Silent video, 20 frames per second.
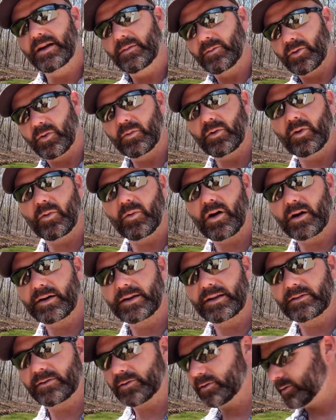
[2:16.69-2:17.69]
but we'll walk
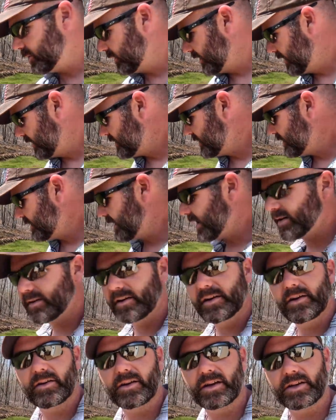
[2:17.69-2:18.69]
you through, we'll get you down
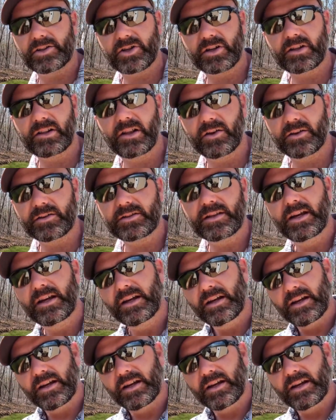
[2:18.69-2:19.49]
here, get you close,